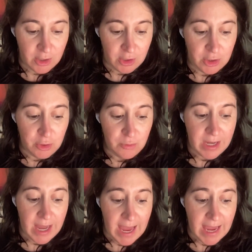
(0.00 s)
you
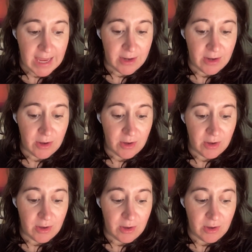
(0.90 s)
can
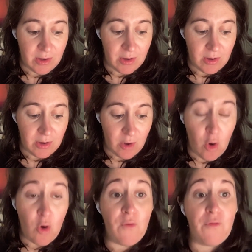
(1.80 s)

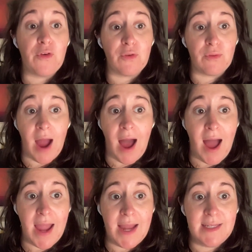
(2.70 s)

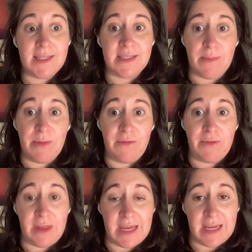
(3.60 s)
override some
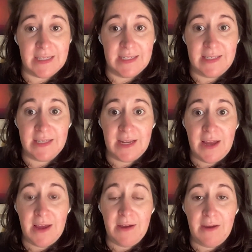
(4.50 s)
of these
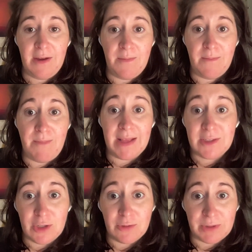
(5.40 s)

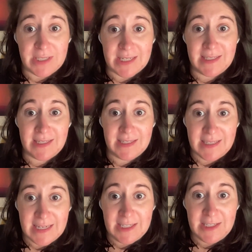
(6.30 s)
mental
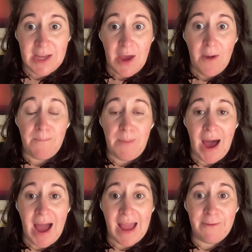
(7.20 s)
resistances
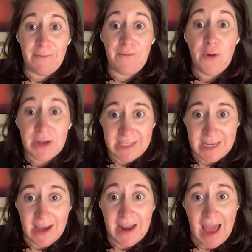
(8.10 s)
by
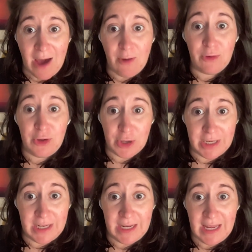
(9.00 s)
focusing on how
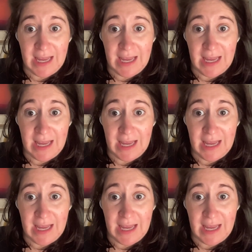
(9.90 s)
good